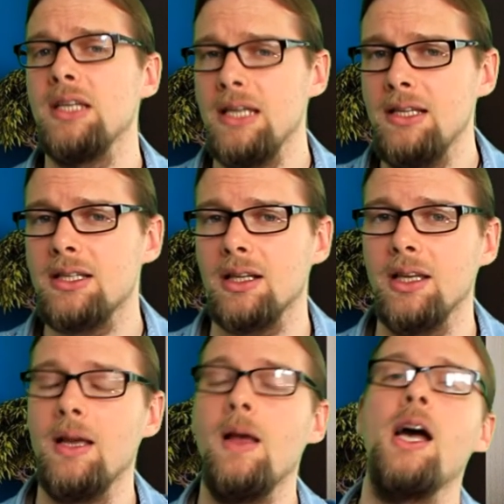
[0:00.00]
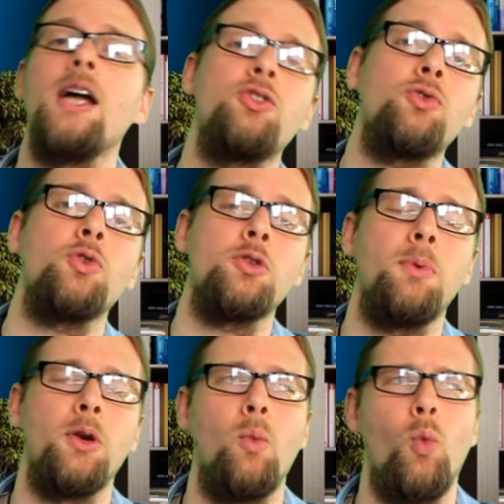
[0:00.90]
easily and struggles to
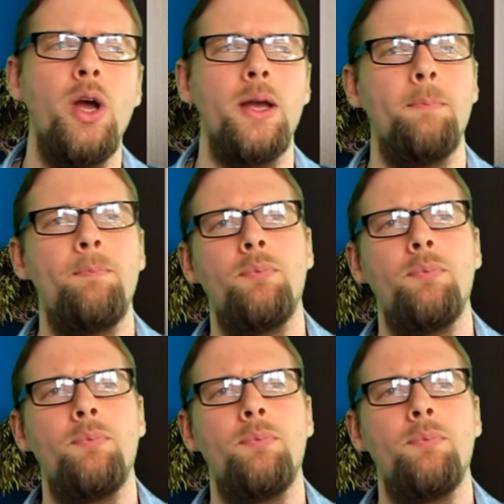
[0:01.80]
put on weight.